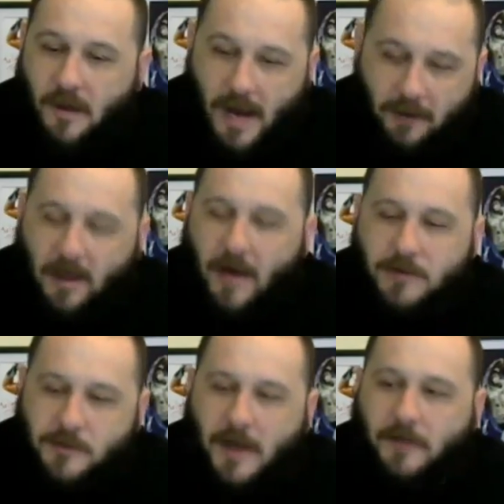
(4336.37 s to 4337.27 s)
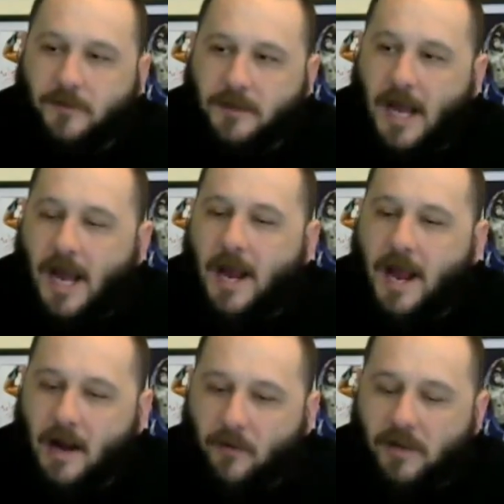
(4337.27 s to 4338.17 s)
have a lot of respect for the guy,
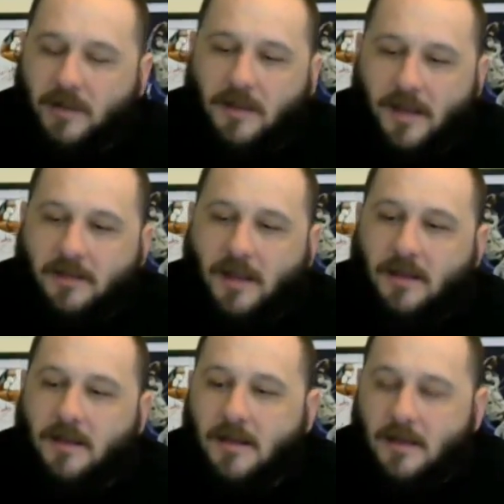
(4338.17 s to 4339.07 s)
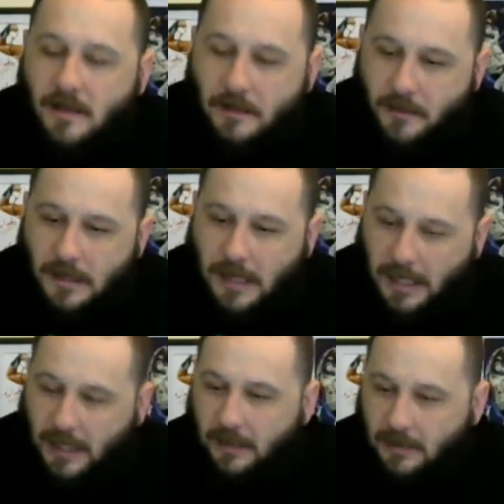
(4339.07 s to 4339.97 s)
and I really think that
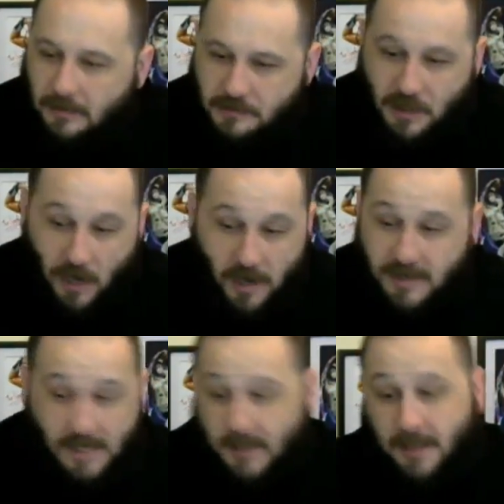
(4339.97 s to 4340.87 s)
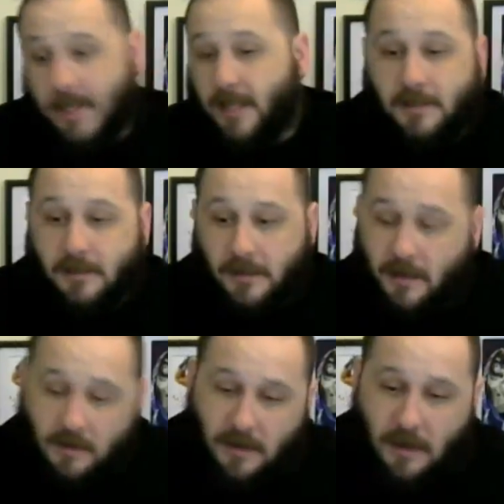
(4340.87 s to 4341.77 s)
he didn't get.
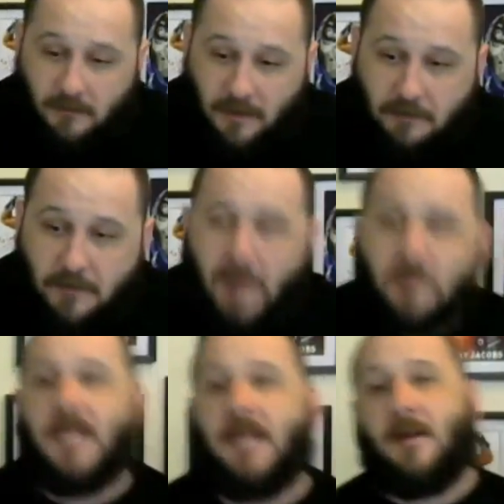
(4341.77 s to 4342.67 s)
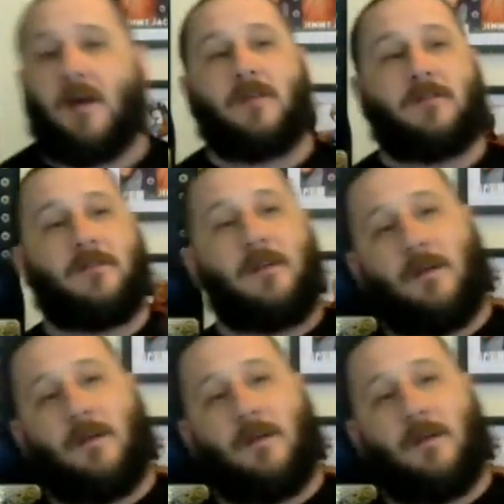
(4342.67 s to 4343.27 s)
I mean, maybe he does